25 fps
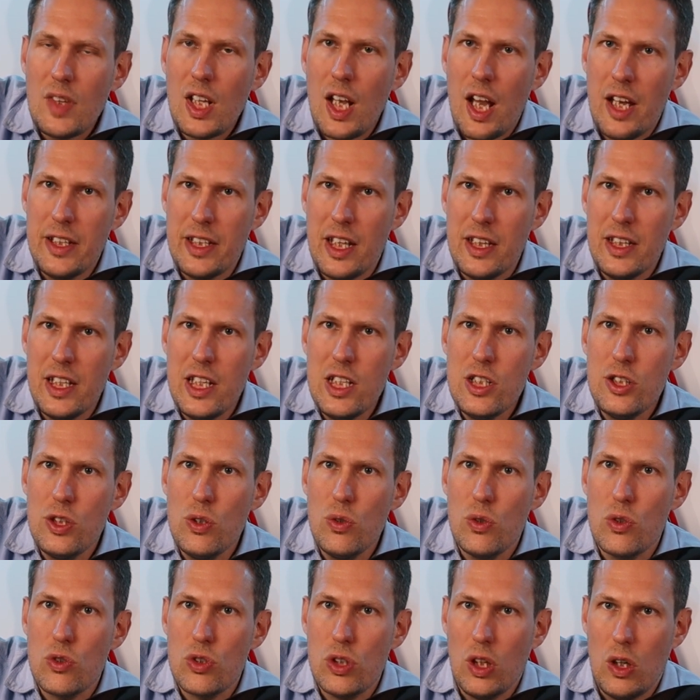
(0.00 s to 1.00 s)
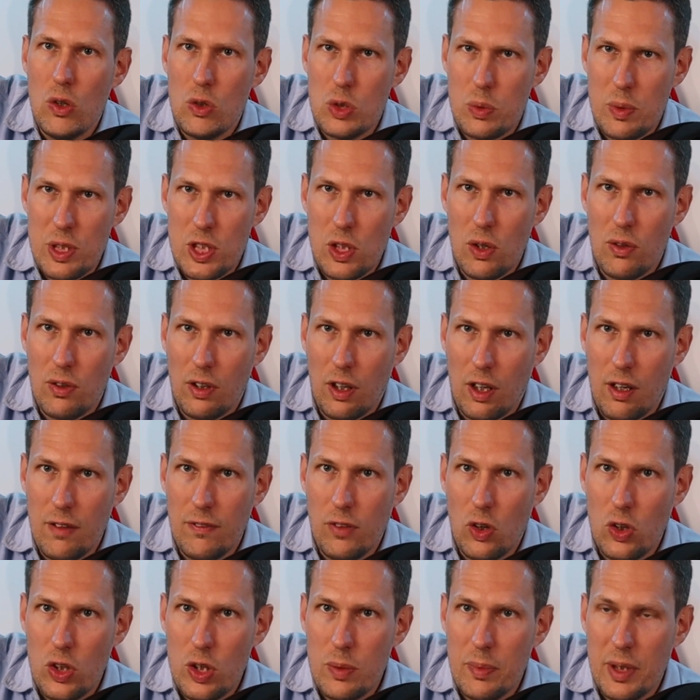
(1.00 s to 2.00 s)
And then these 2 controls, which look like a
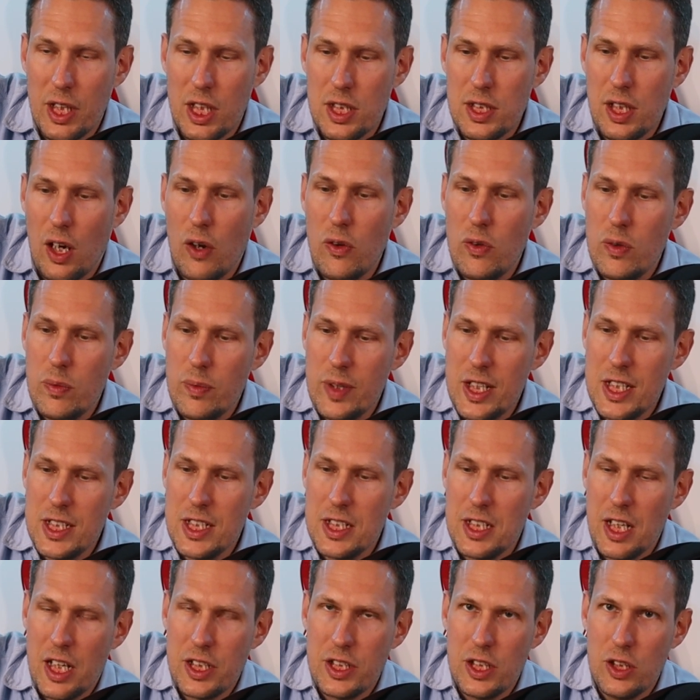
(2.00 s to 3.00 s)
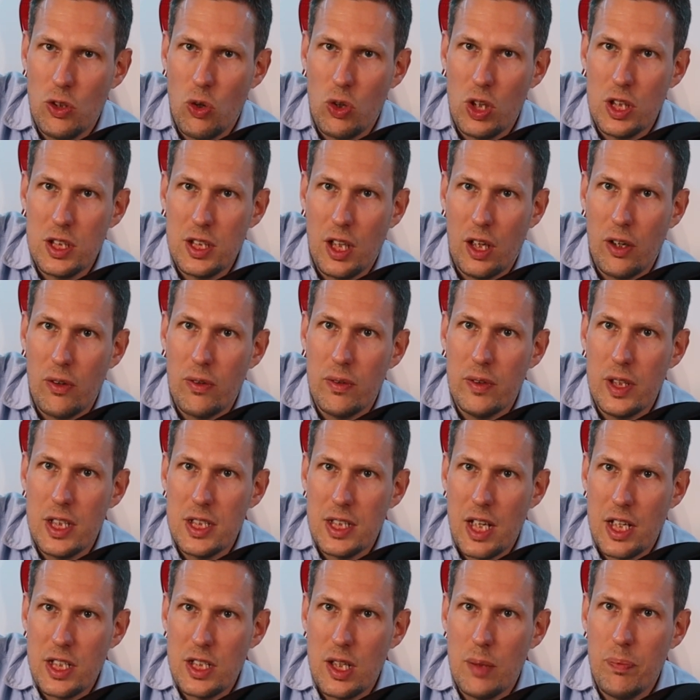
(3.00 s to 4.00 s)
volume and a tone. This is actually not a tone.
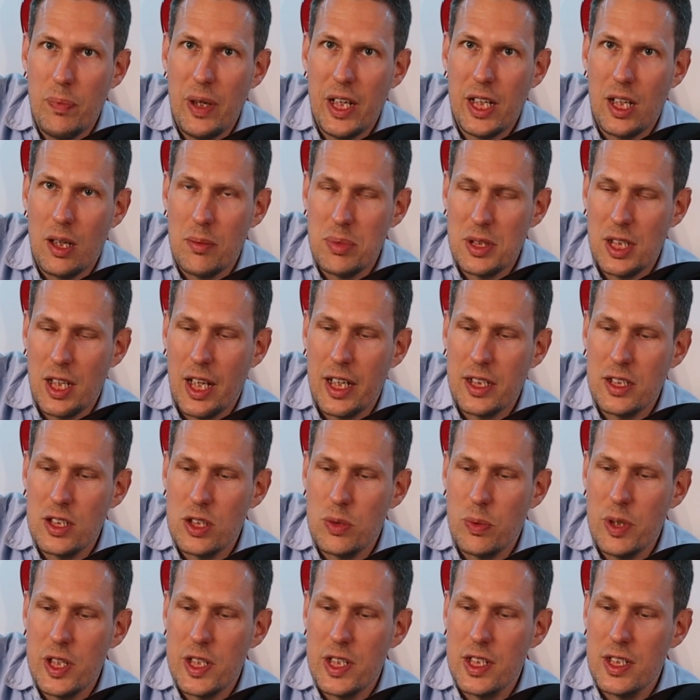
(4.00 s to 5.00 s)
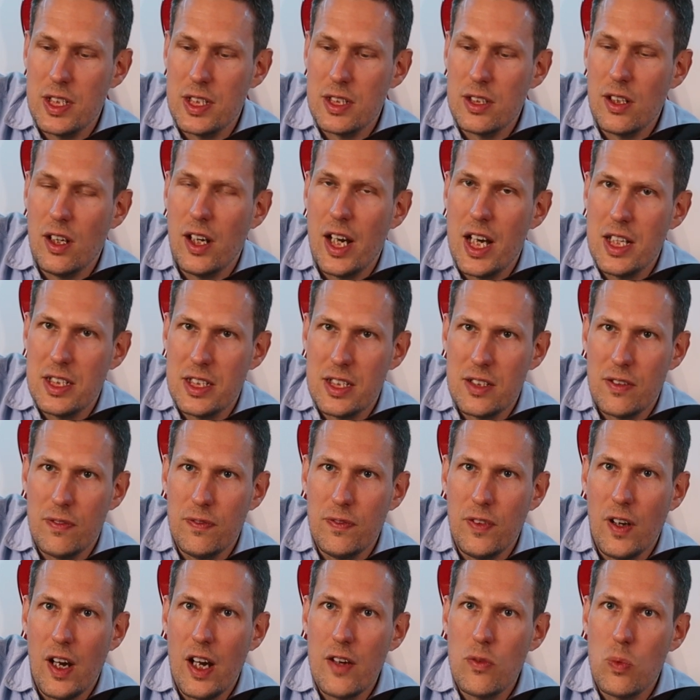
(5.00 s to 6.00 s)
It's actually a pickup selector switch in disguise. It's a
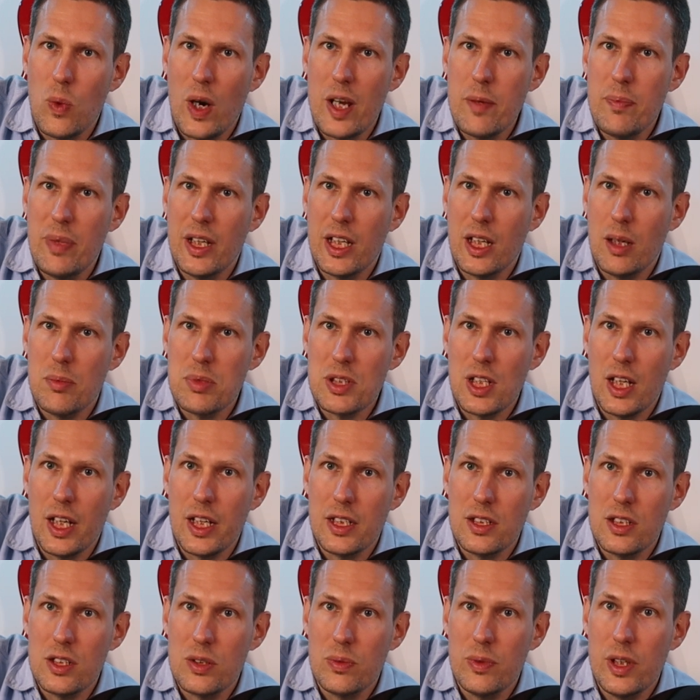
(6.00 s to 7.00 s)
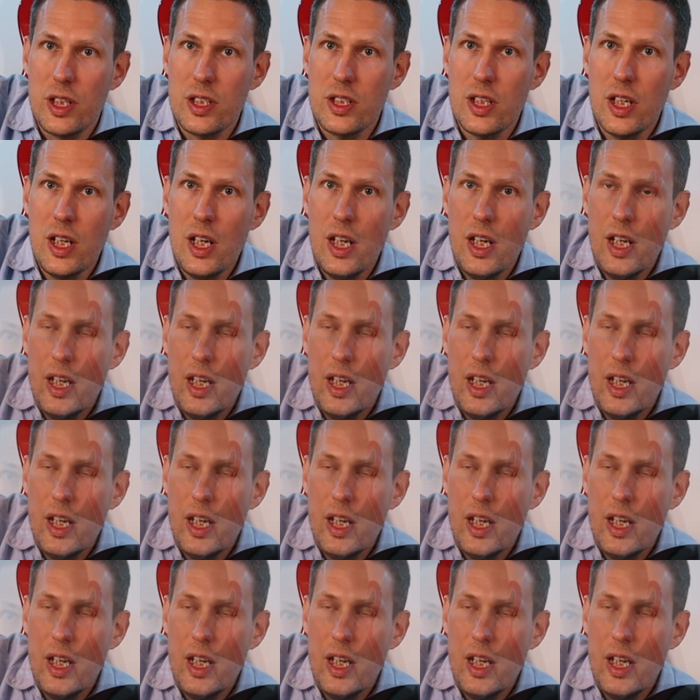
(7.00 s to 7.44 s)
5-way pickup selector switch.